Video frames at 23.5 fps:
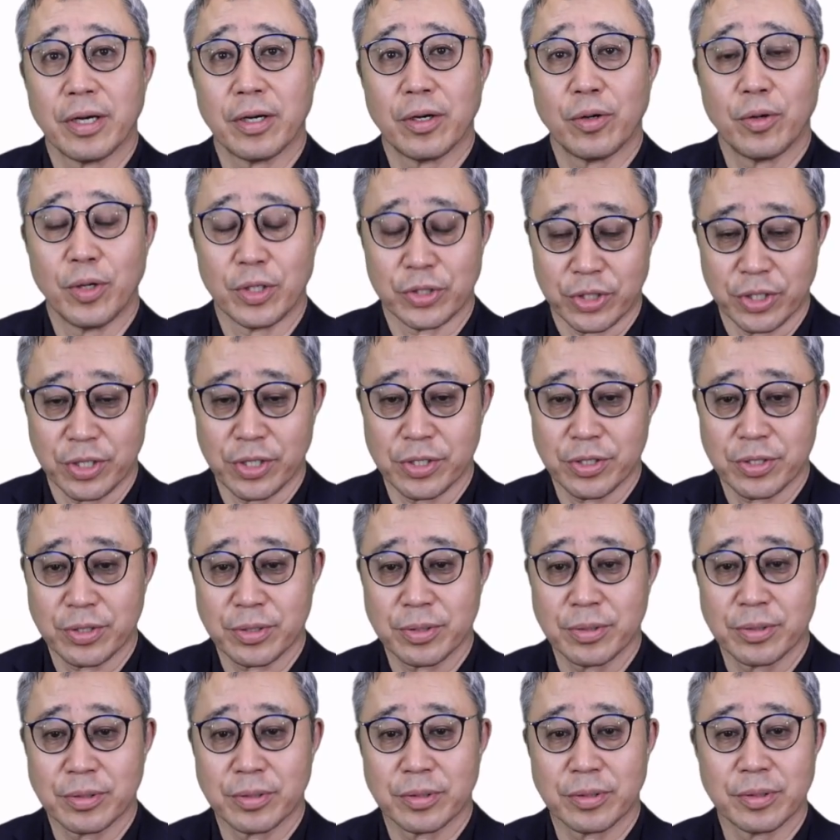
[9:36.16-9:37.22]
which
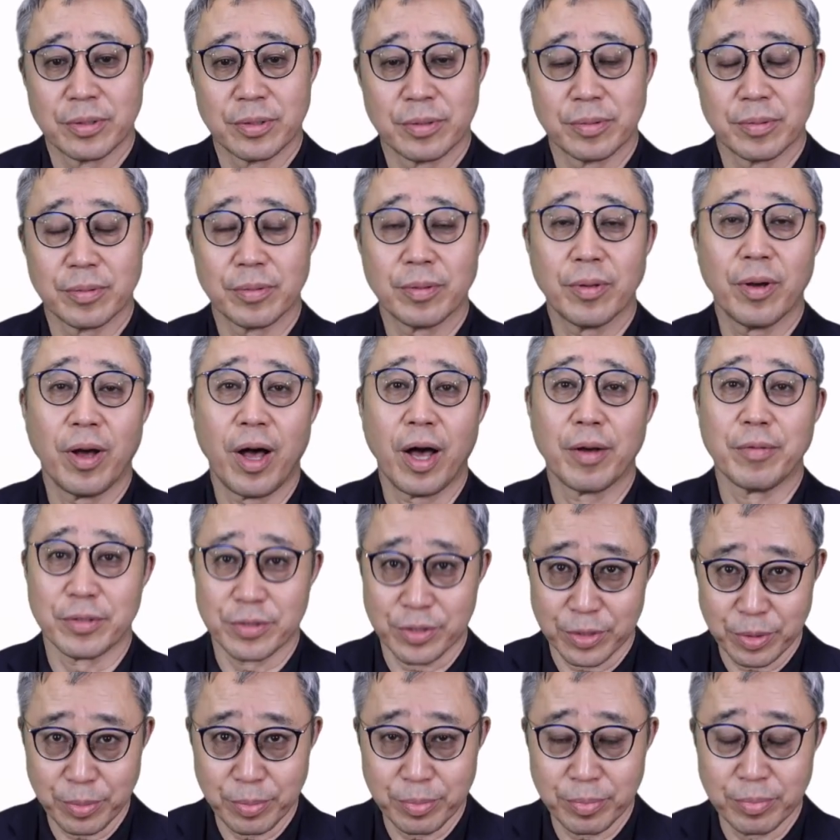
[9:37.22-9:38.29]
is
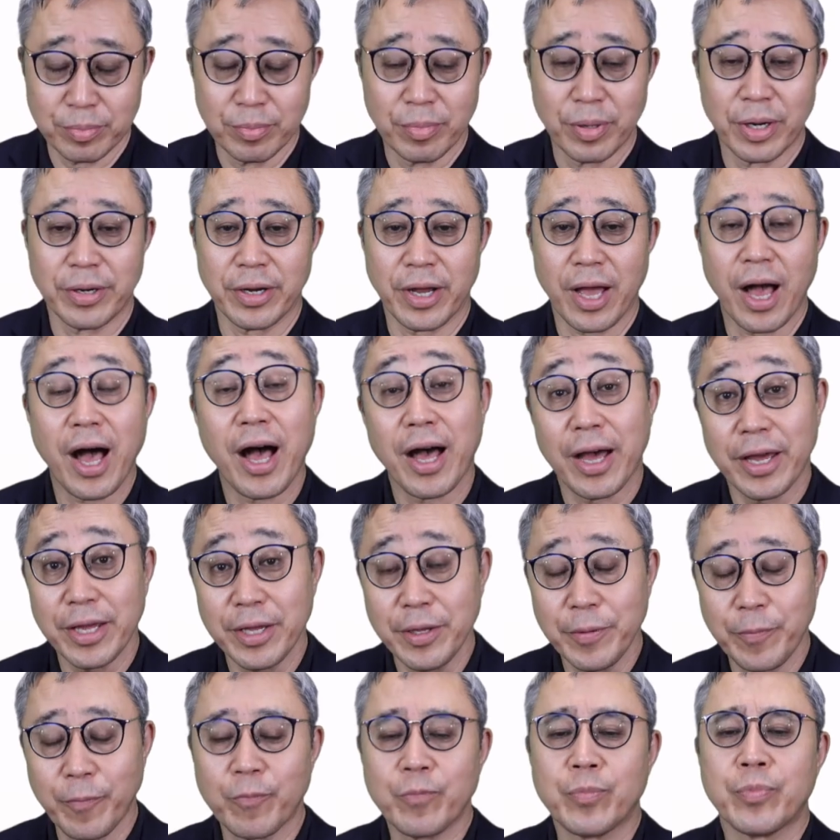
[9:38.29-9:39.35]
obviously very high.
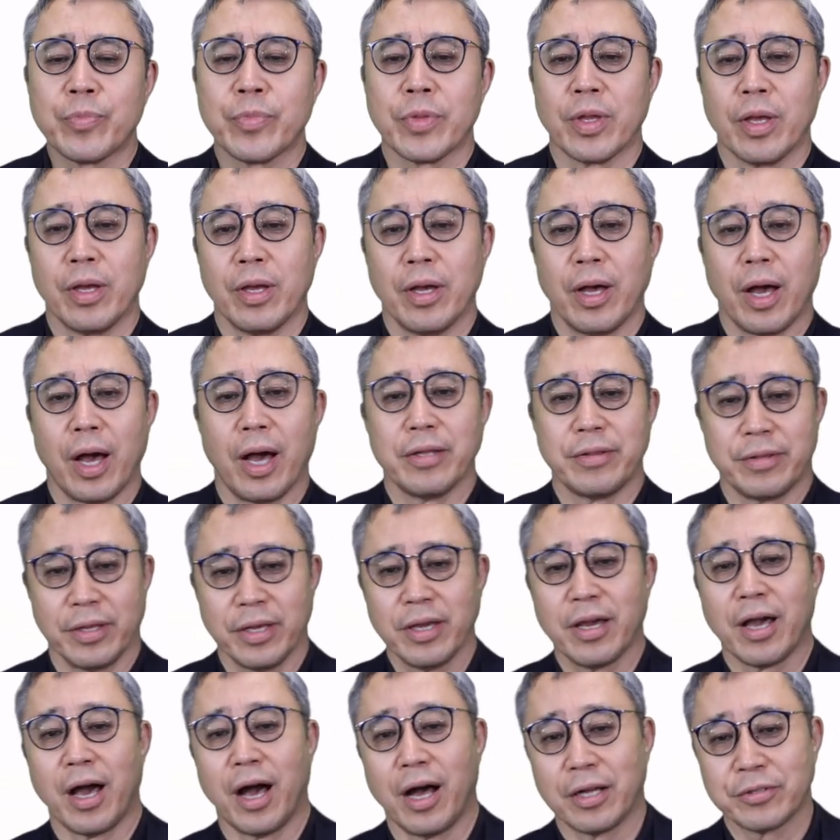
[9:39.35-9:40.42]
I
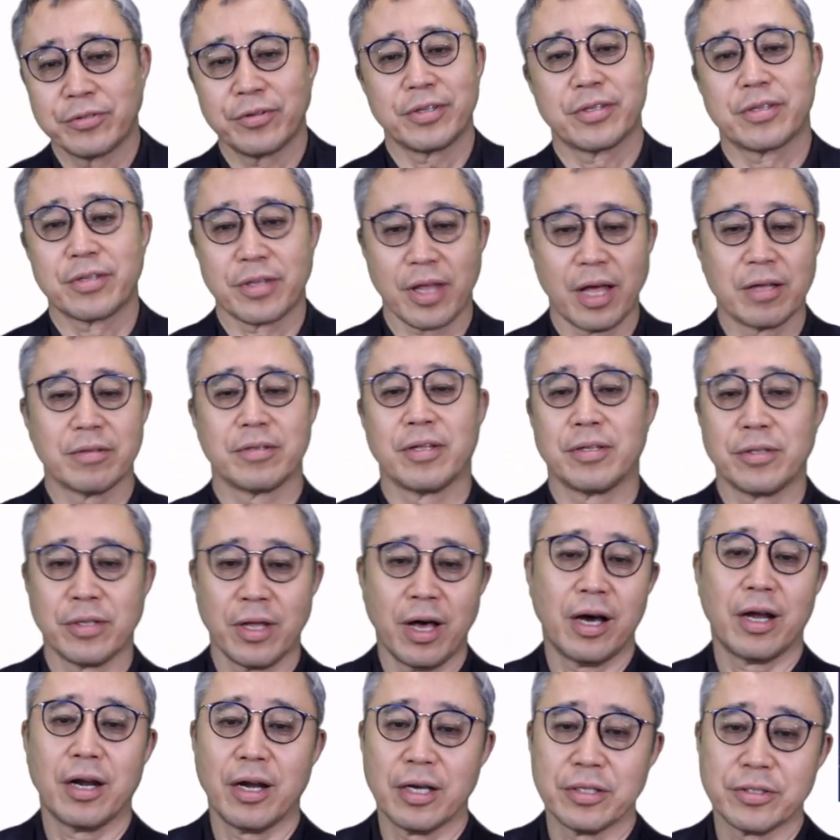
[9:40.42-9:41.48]
think
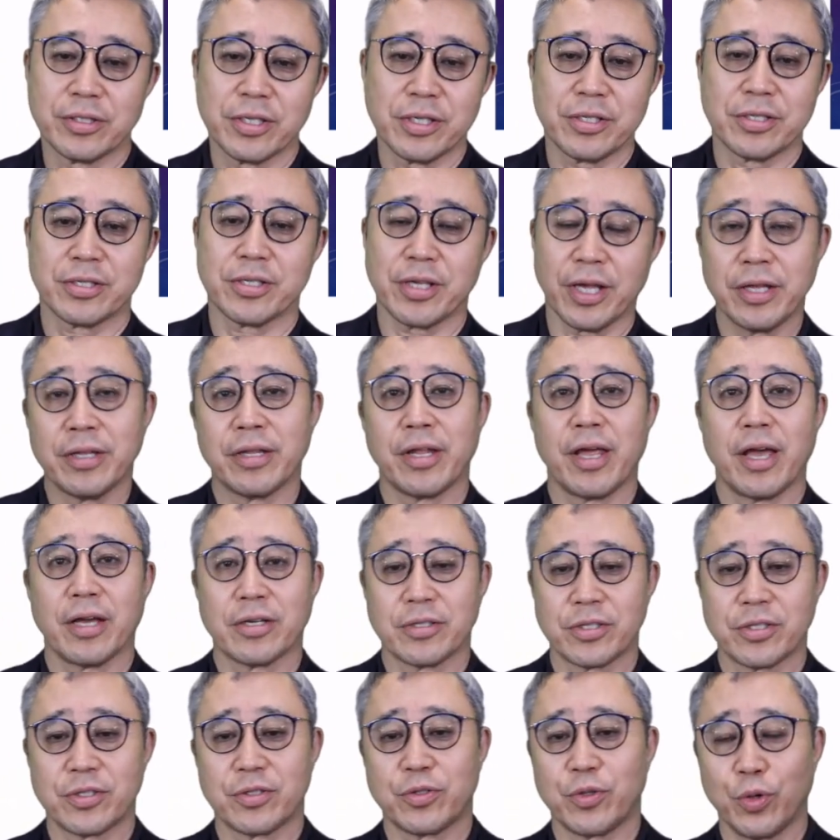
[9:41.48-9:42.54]
$100,000 is
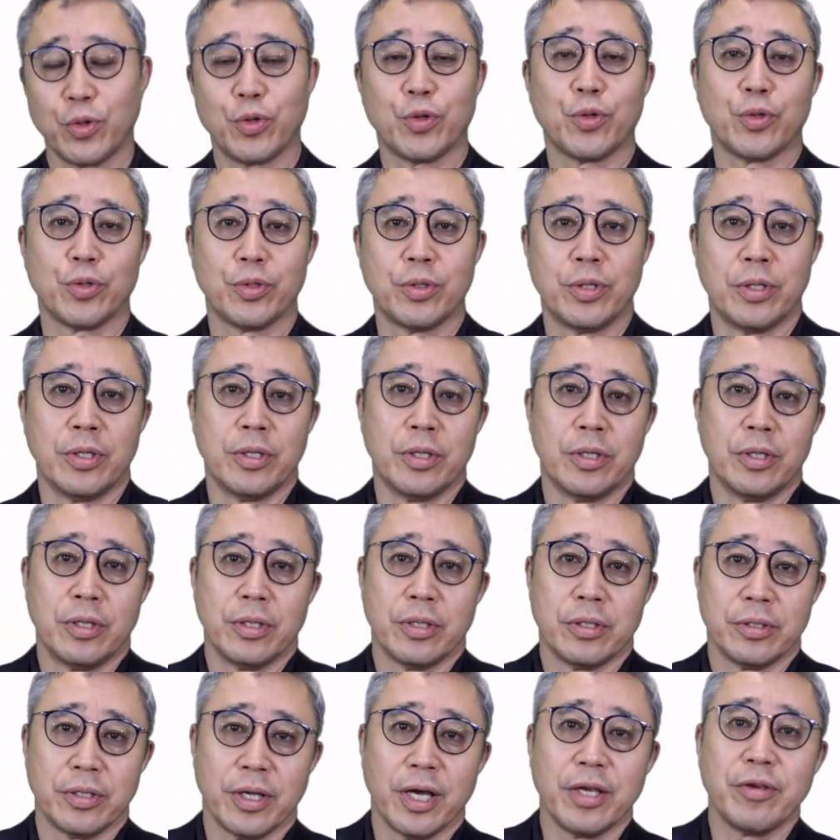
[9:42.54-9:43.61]
indexed to
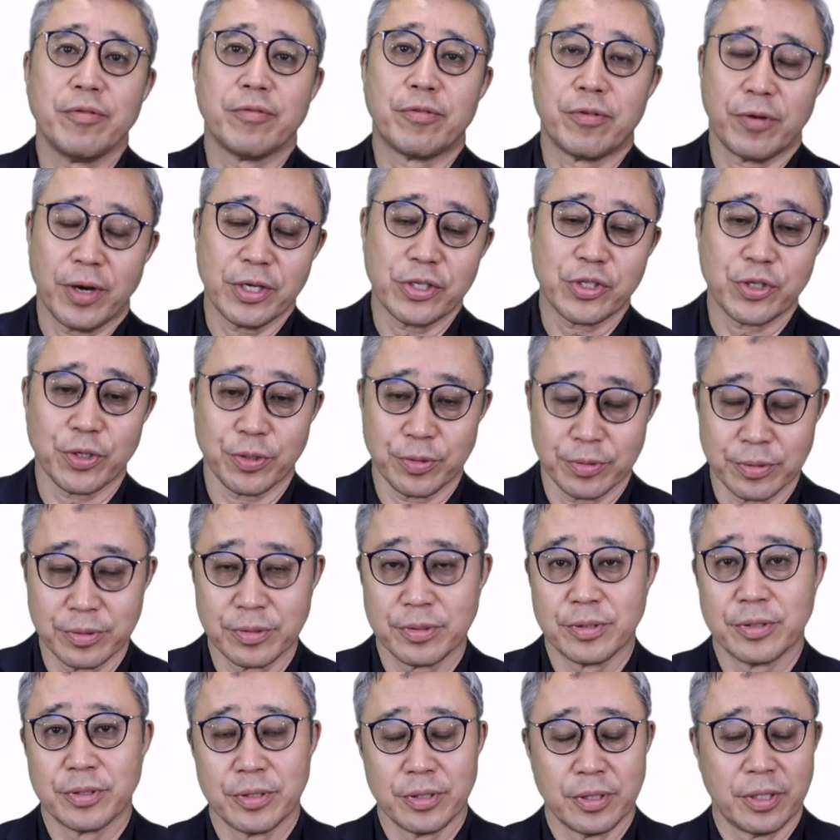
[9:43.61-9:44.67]
the inflation.
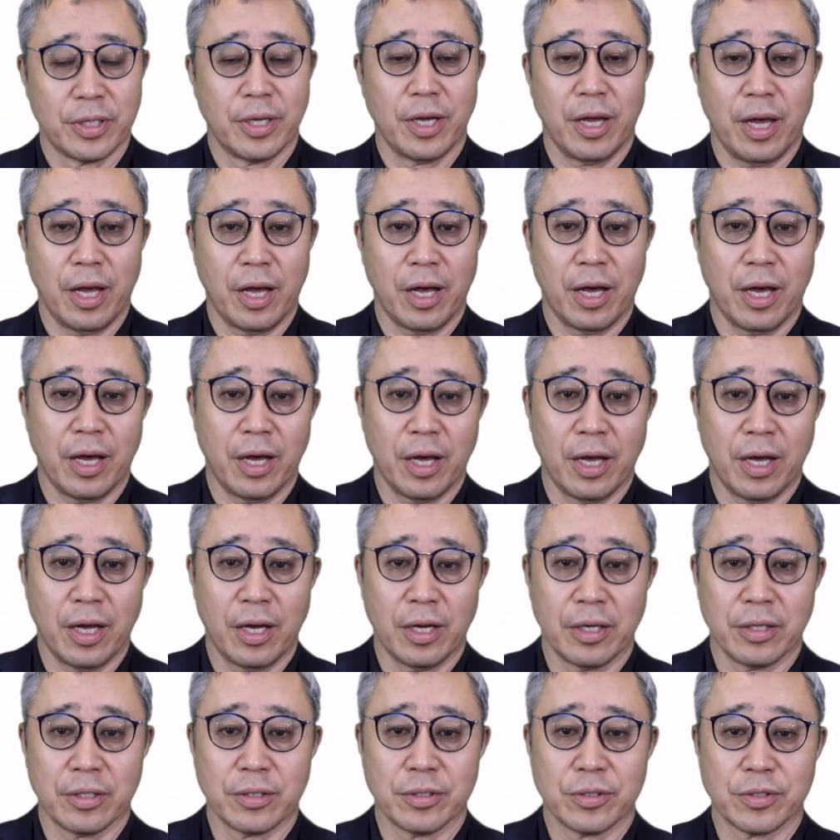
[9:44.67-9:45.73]

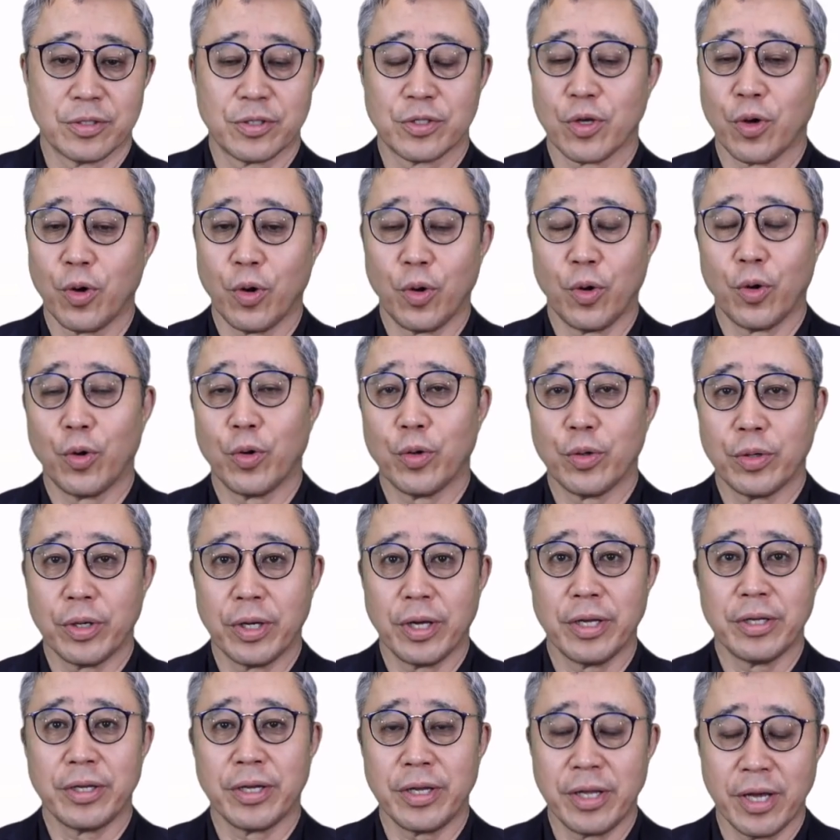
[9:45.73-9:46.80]
So
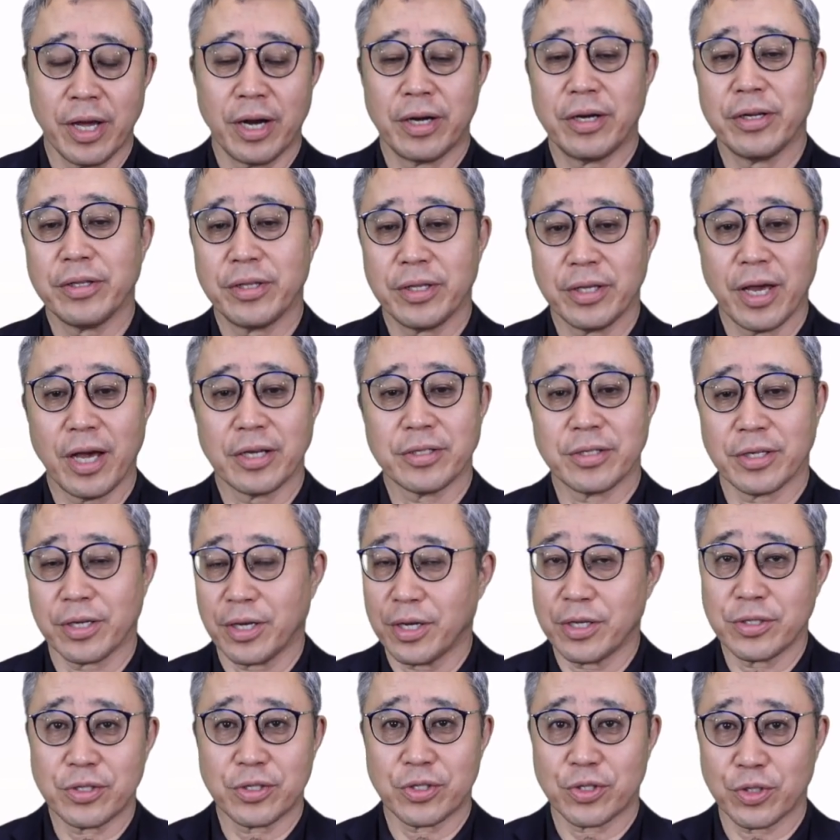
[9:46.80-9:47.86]
in reality, I think
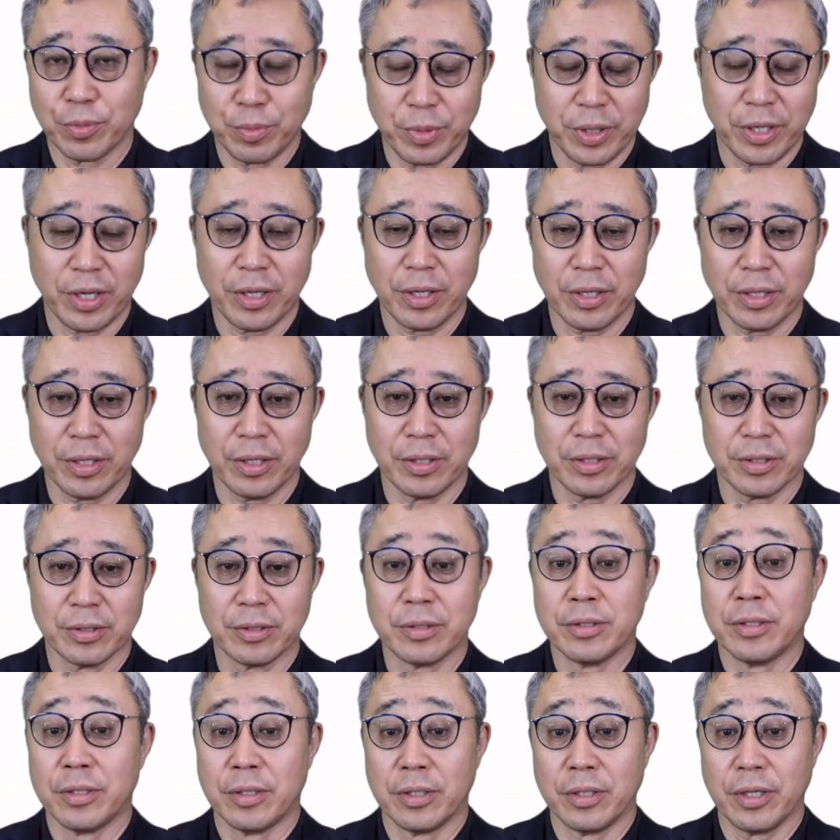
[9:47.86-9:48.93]
it should be,
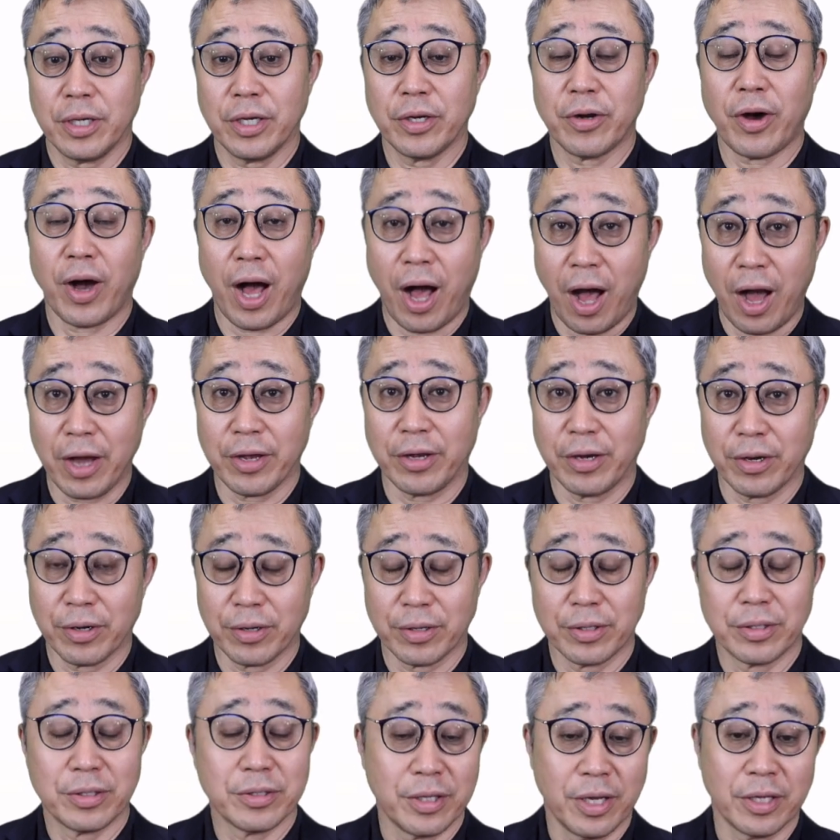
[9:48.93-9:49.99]

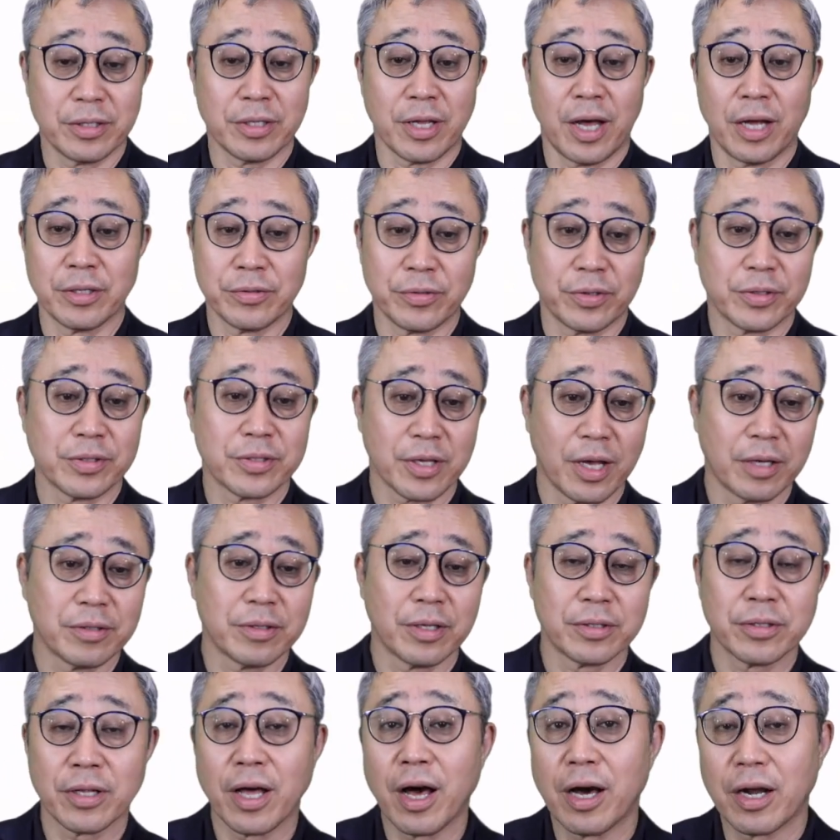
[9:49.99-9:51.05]
higher than
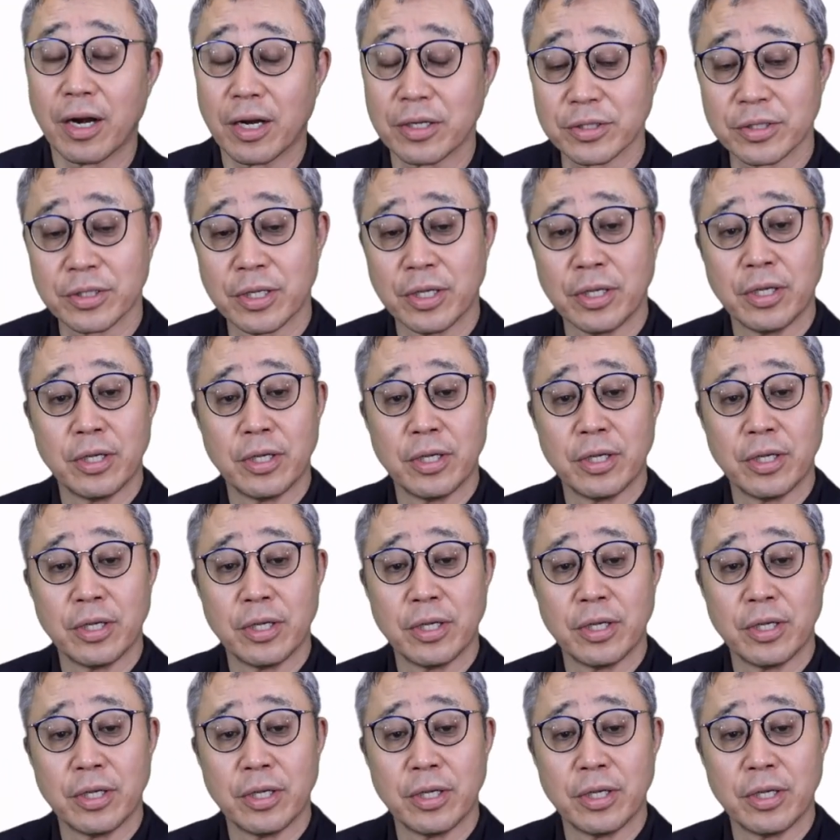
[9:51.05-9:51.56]
$100,000.